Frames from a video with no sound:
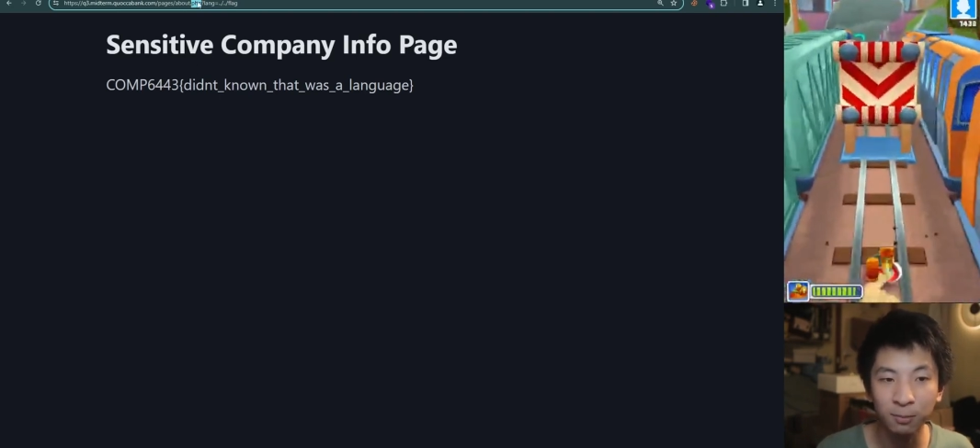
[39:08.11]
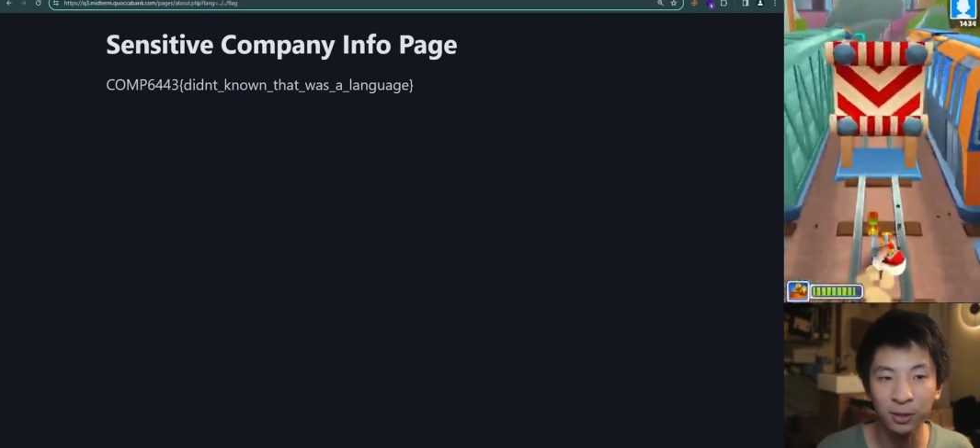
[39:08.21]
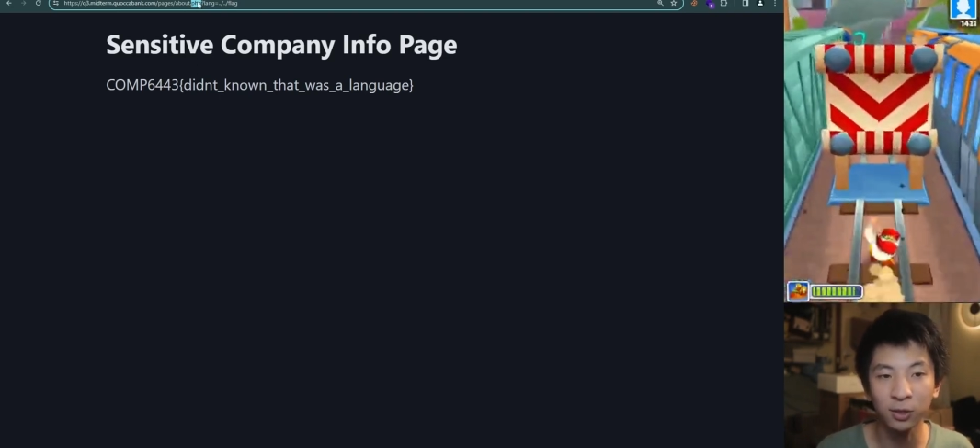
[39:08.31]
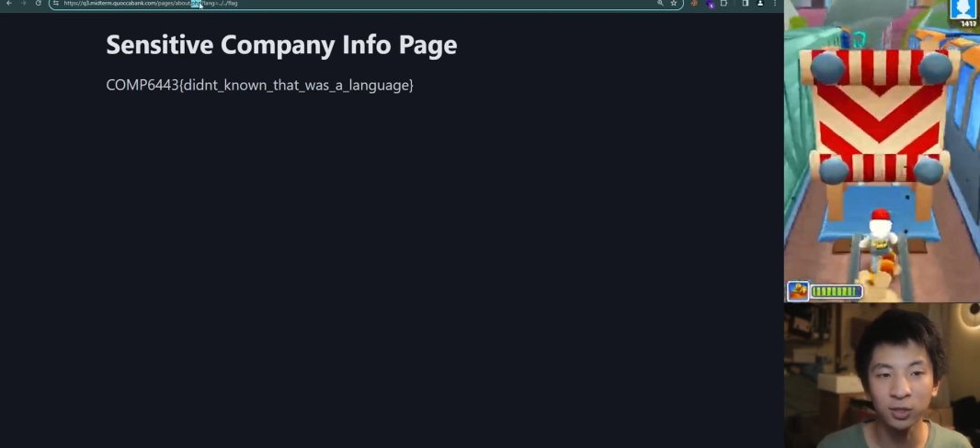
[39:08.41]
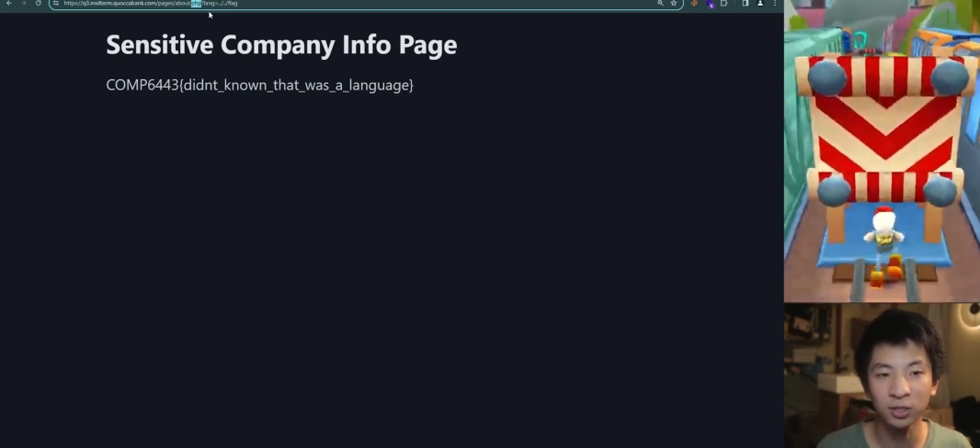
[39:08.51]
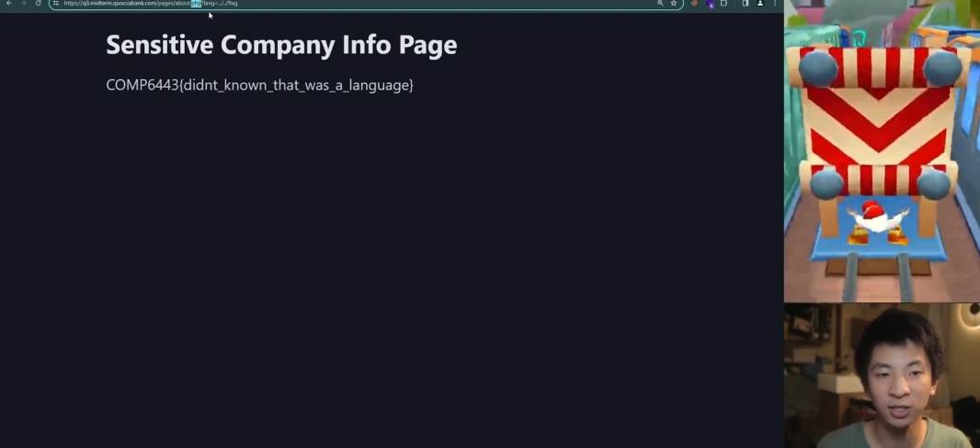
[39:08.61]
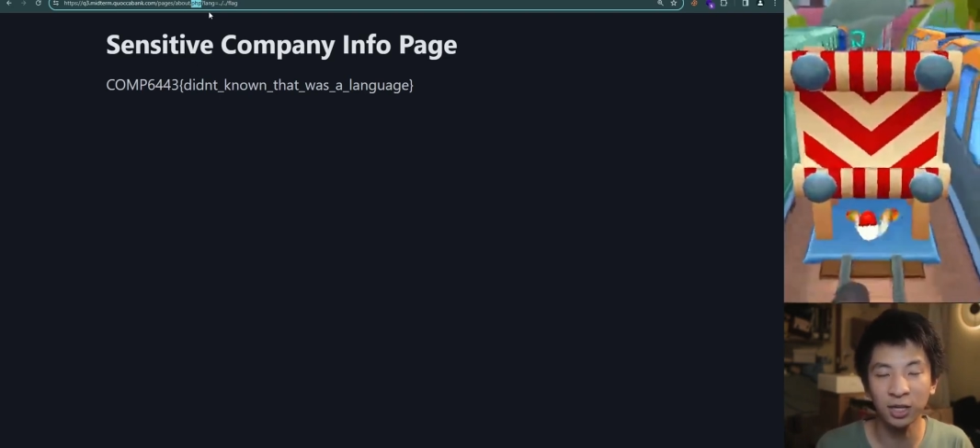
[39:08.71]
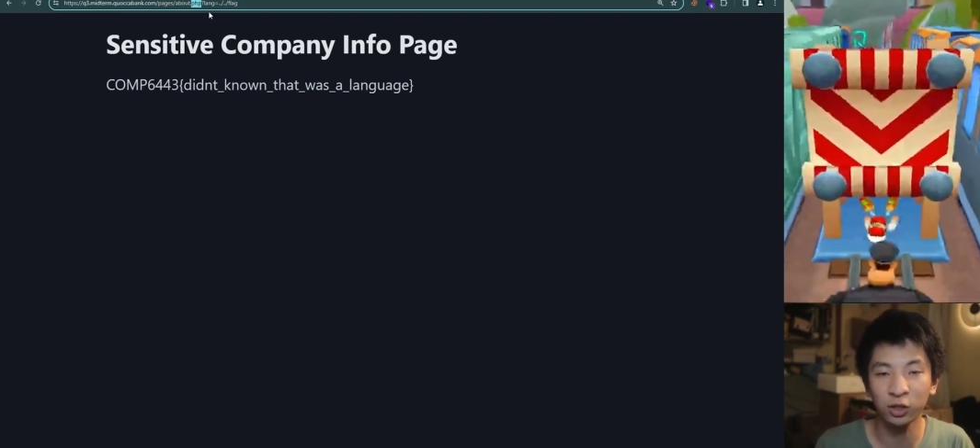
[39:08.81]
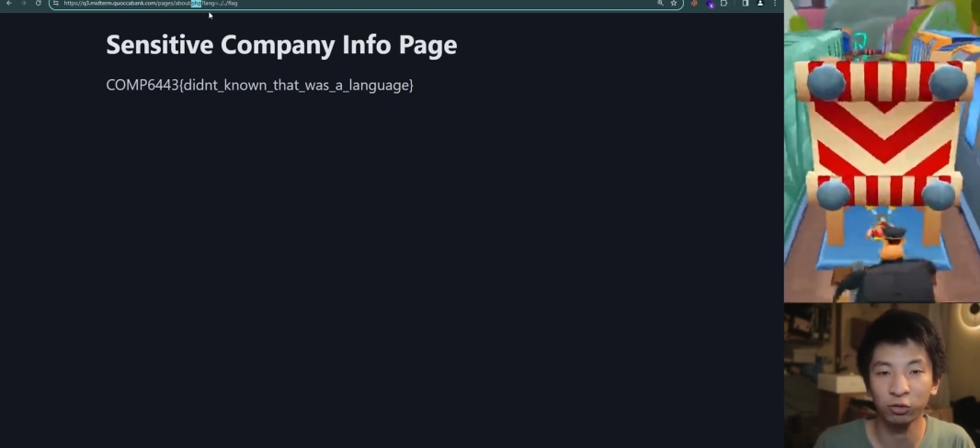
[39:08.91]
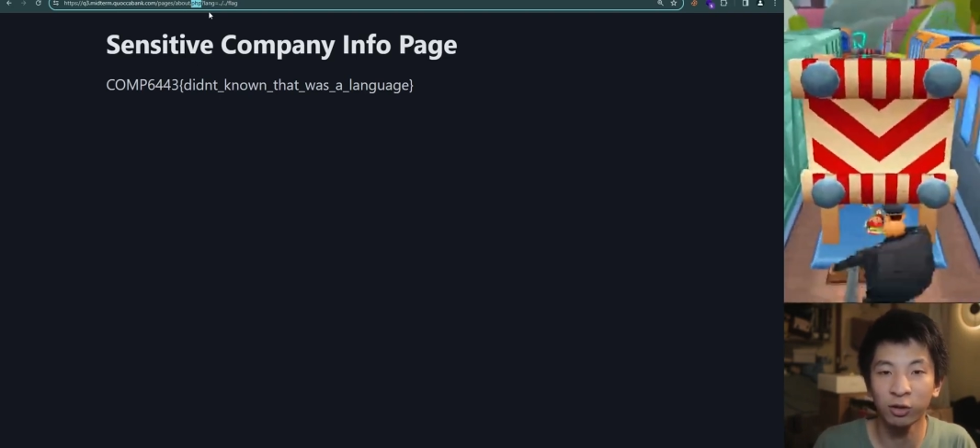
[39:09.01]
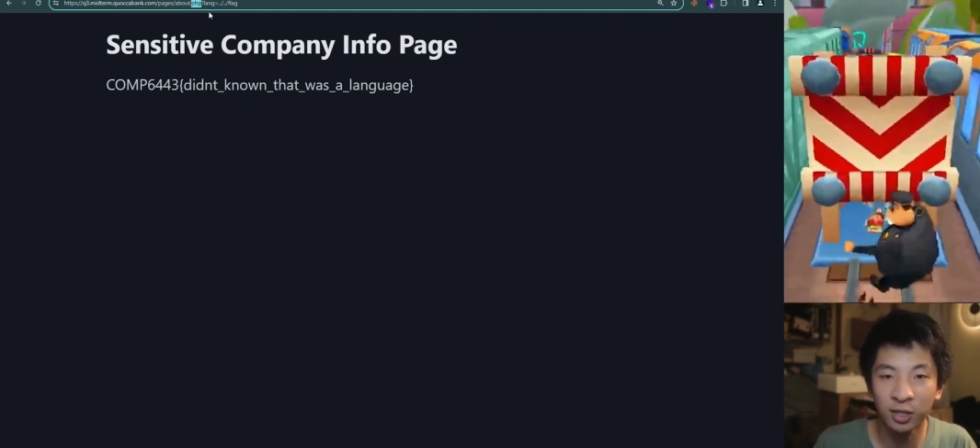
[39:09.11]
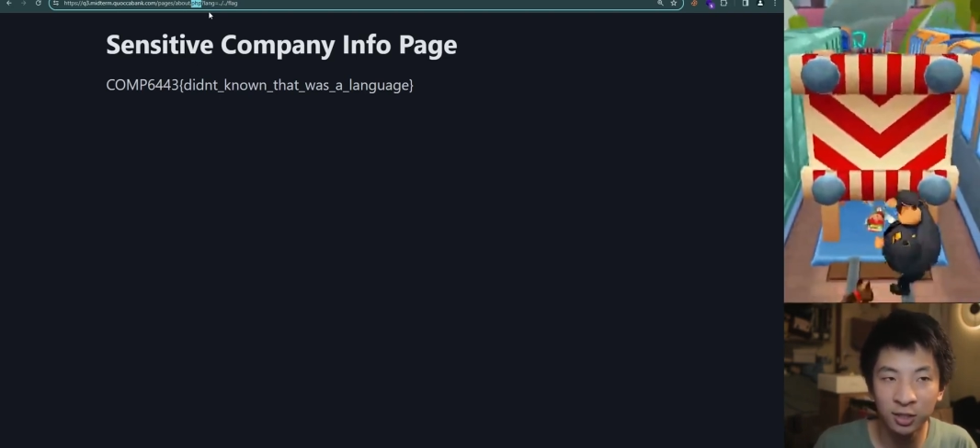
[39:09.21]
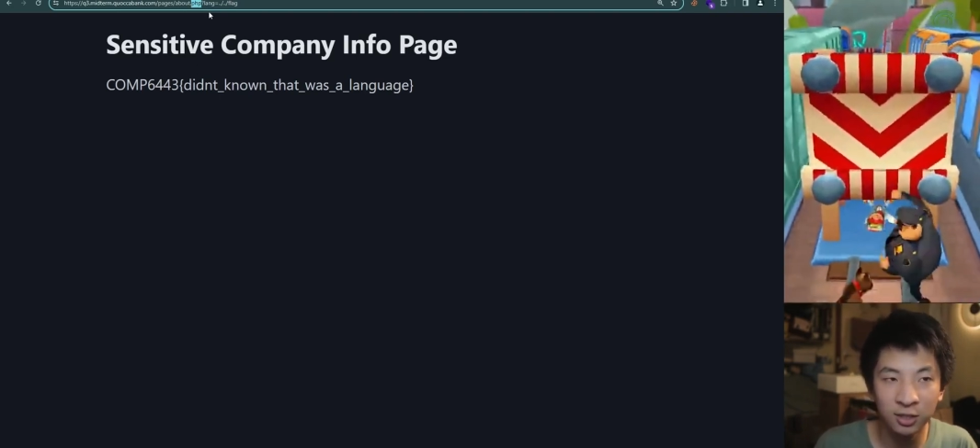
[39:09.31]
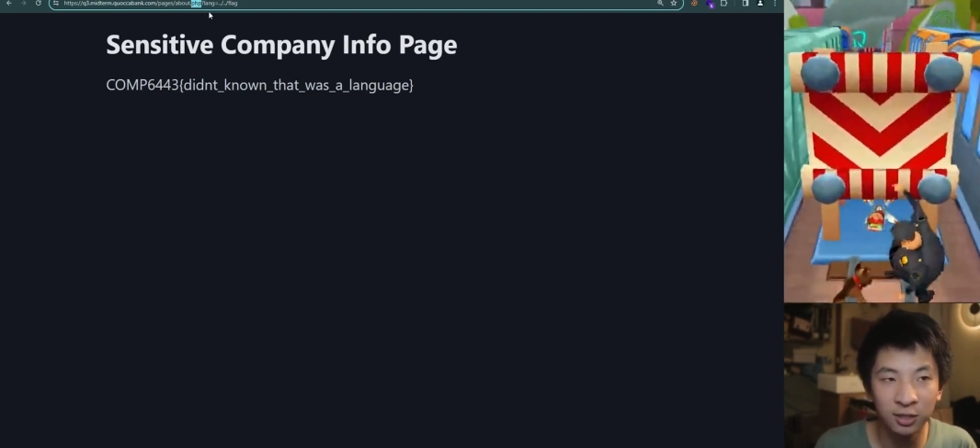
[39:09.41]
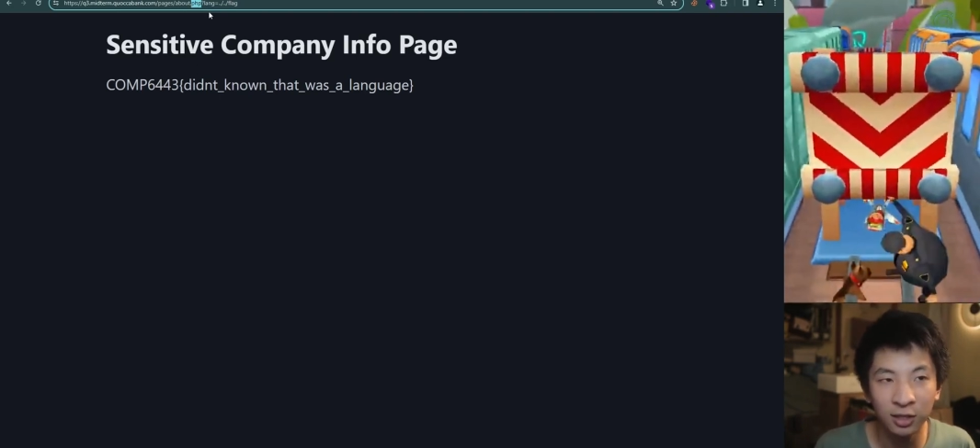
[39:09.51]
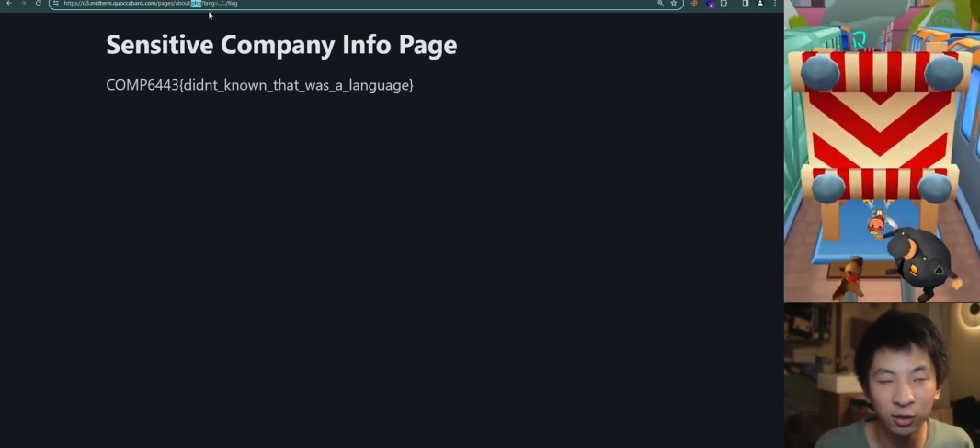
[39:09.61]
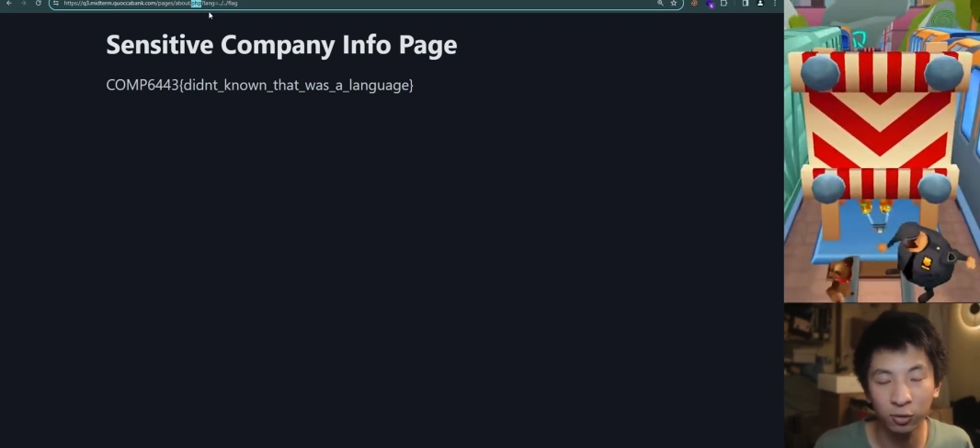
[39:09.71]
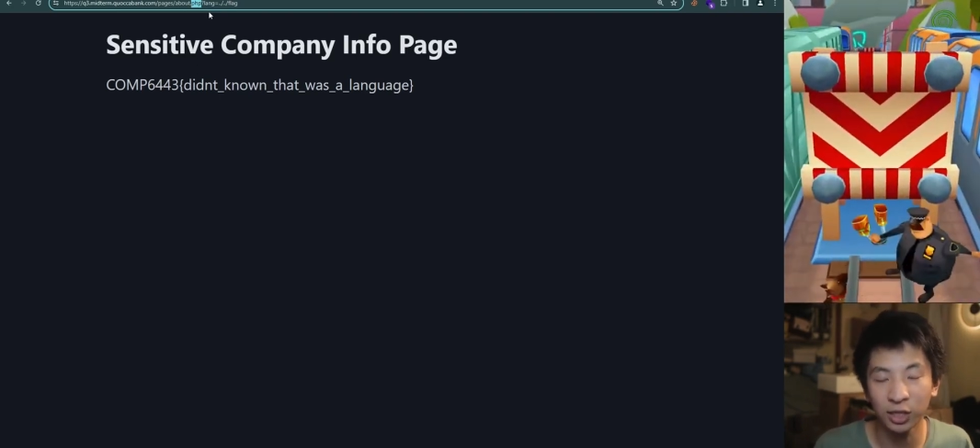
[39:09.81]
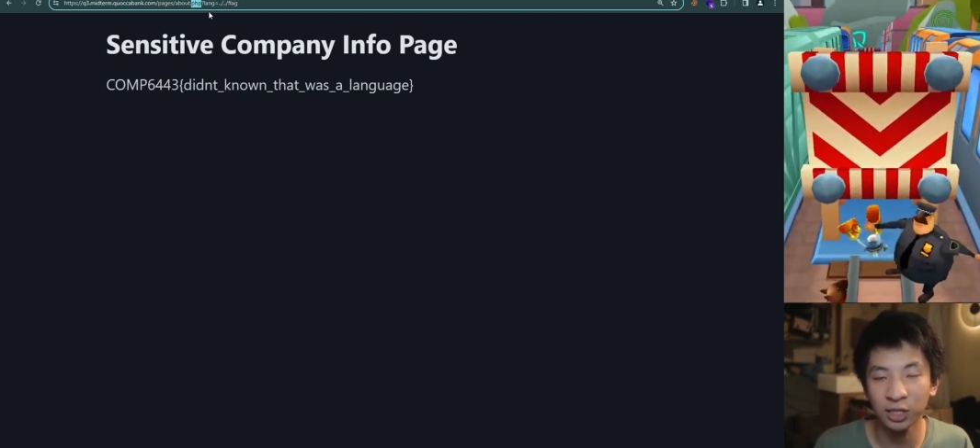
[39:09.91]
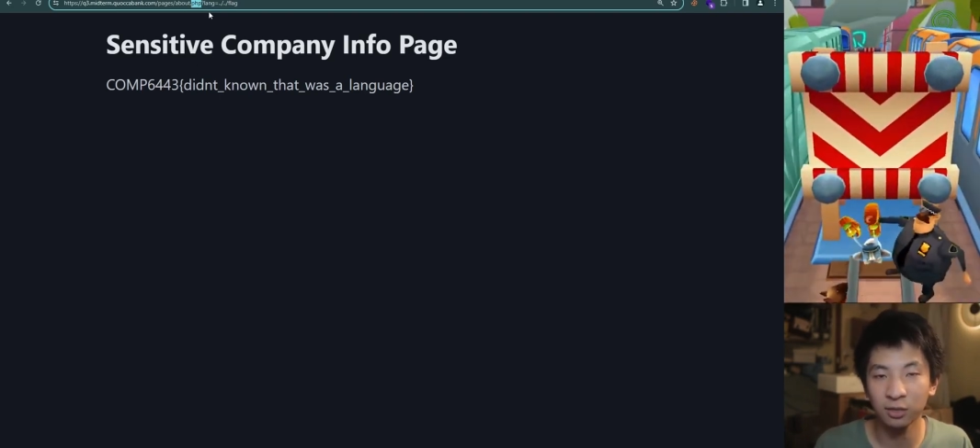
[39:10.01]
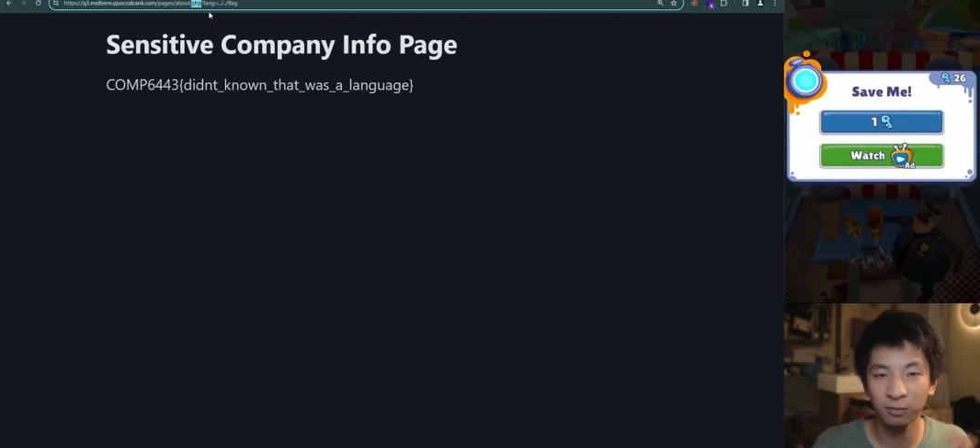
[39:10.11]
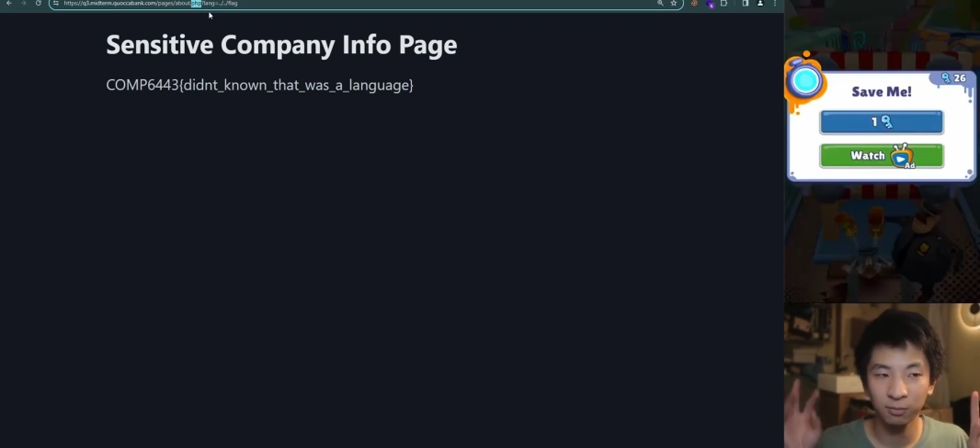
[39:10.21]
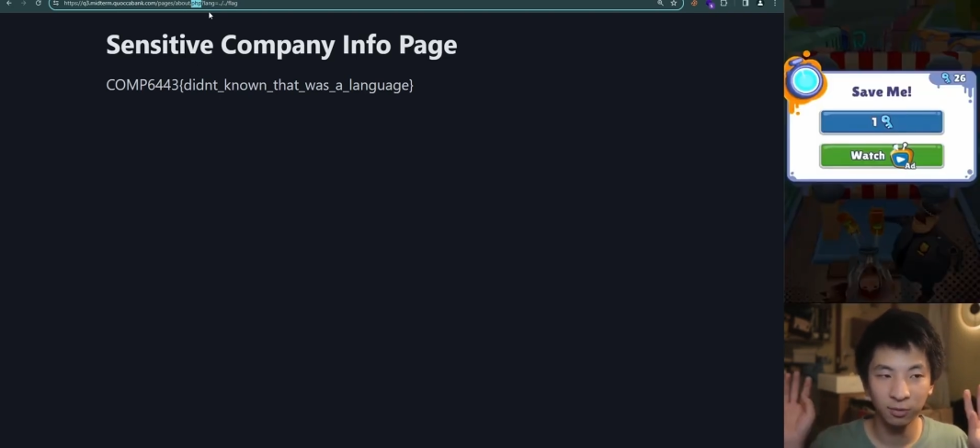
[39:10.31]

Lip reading: because they trust, or at least